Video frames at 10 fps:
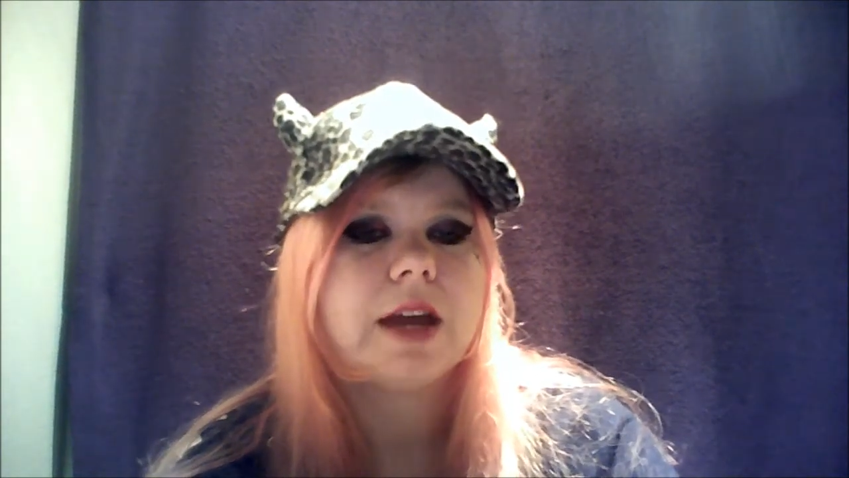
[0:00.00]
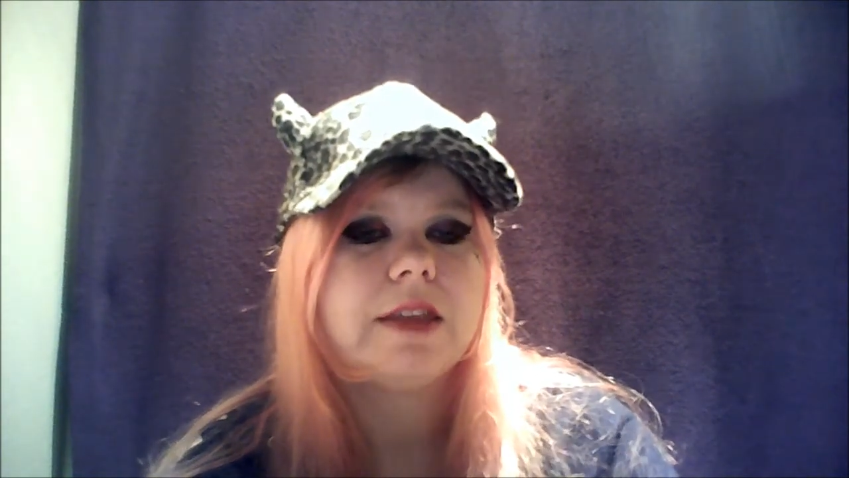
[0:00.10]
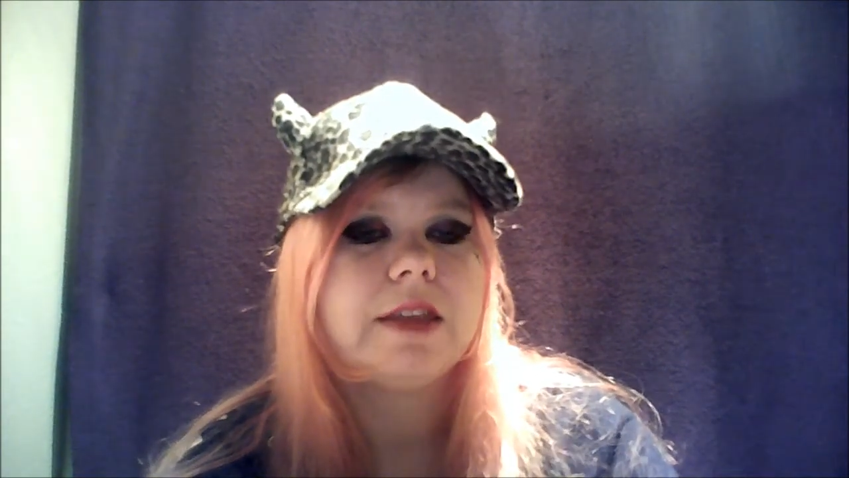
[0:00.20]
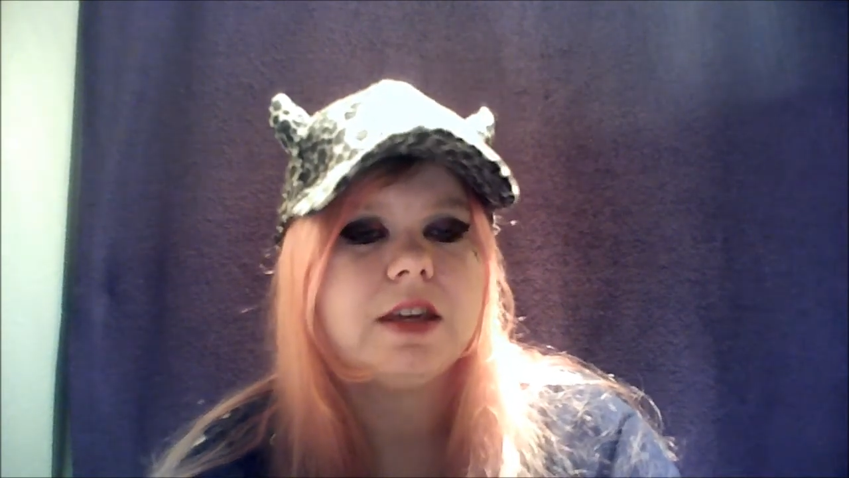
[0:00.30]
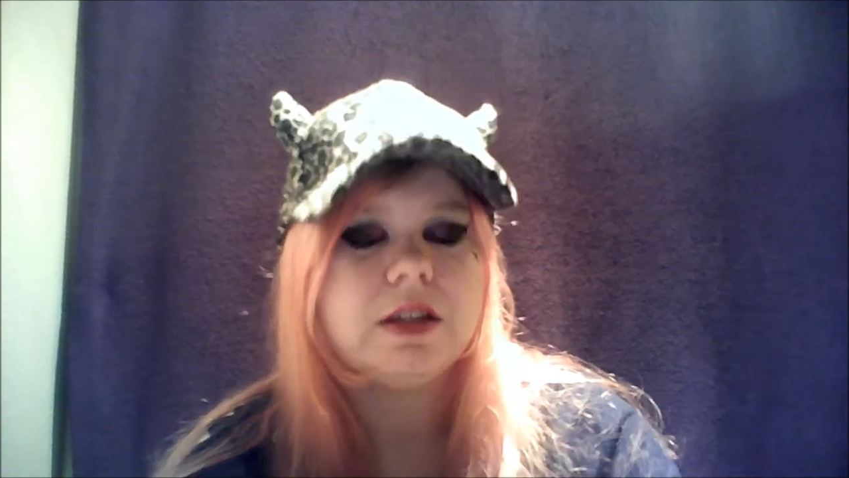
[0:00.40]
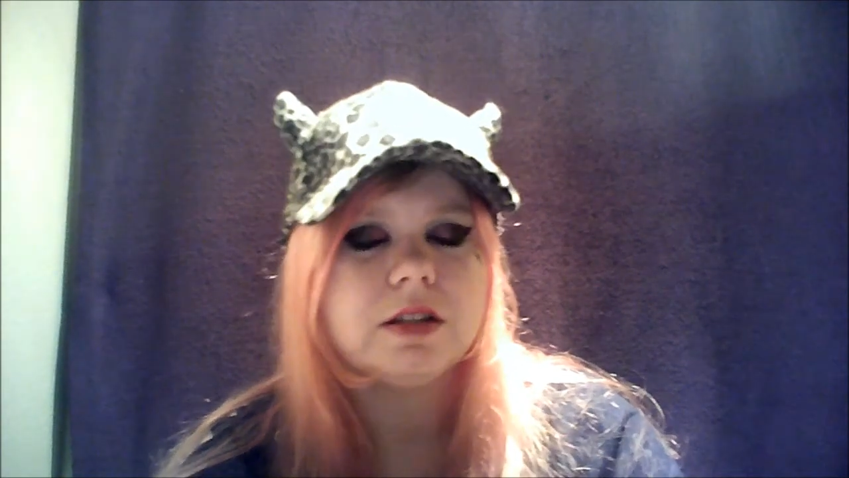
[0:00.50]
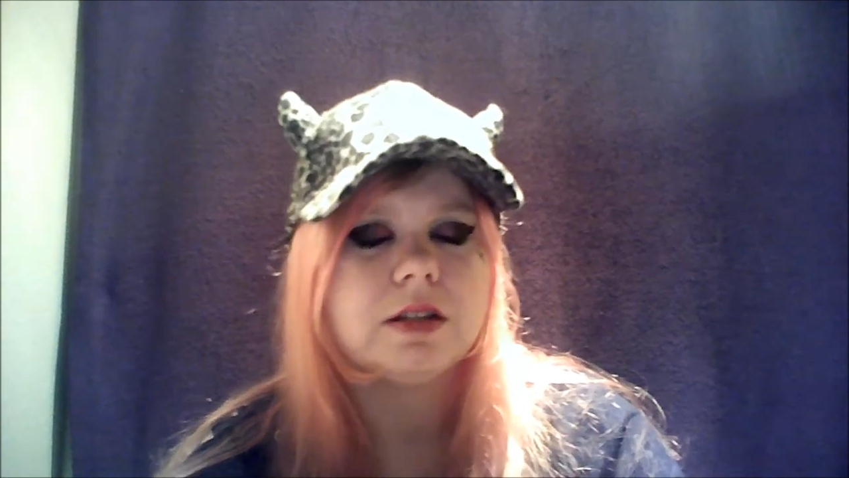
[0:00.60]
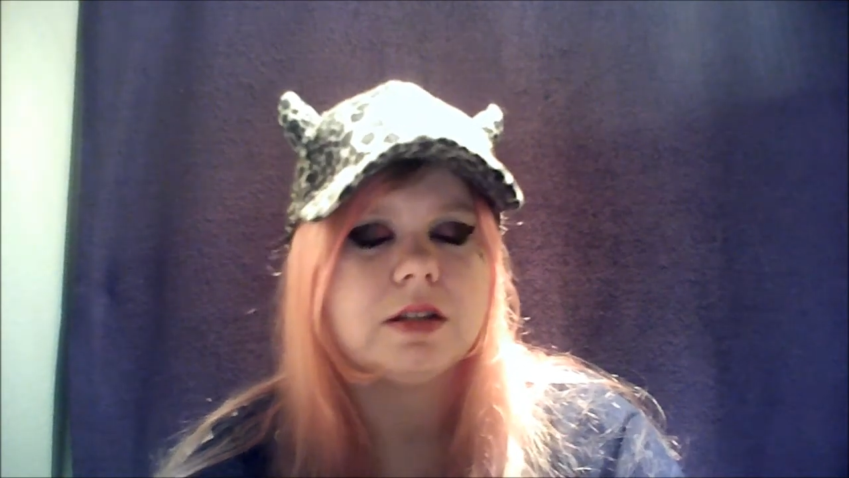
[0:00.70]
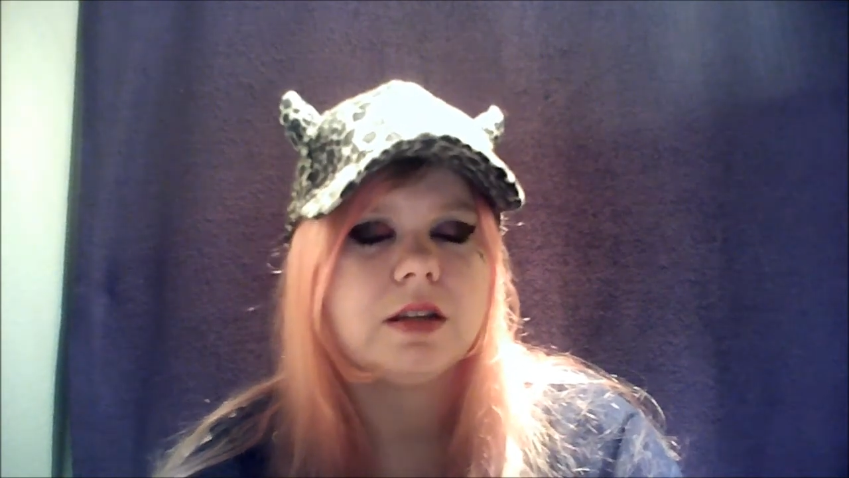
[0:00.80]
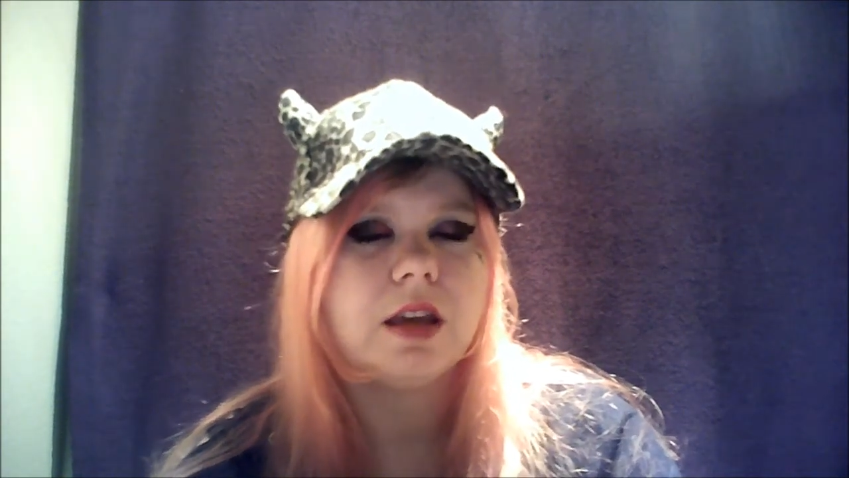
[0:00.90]
I think
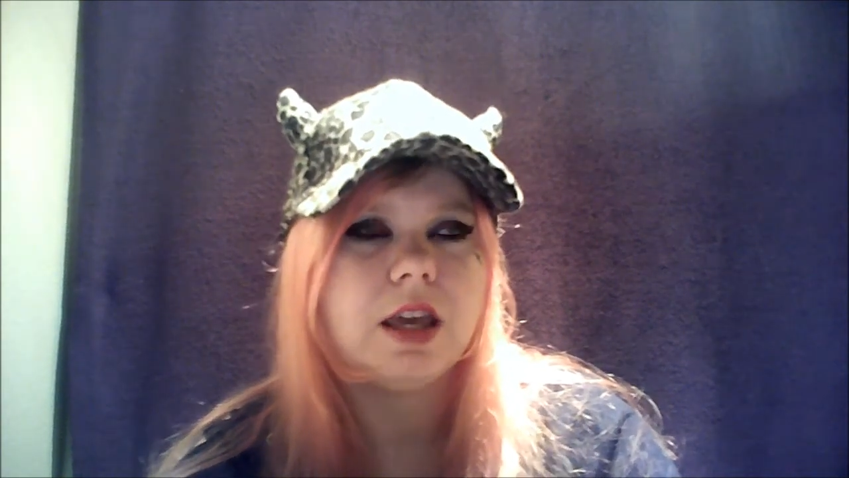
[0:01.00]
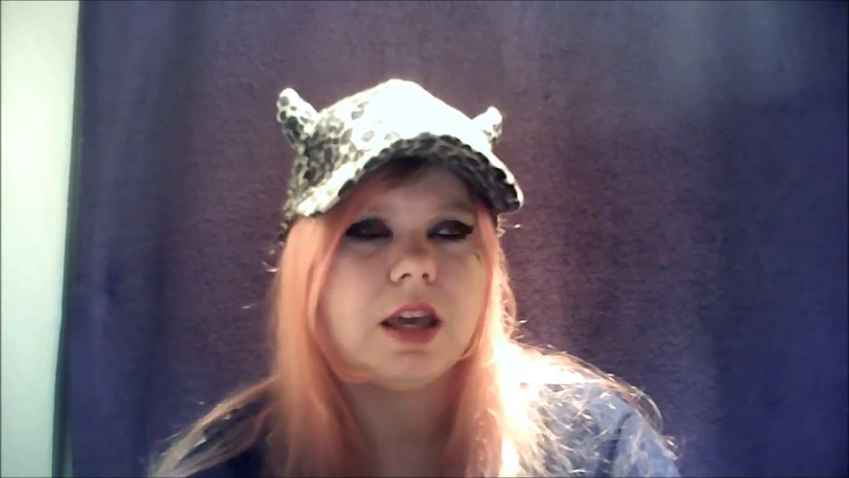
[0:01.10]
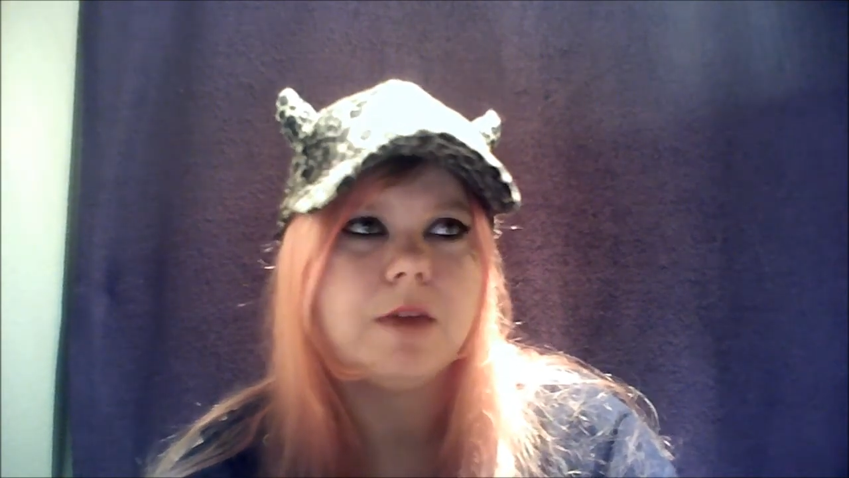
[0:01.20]
he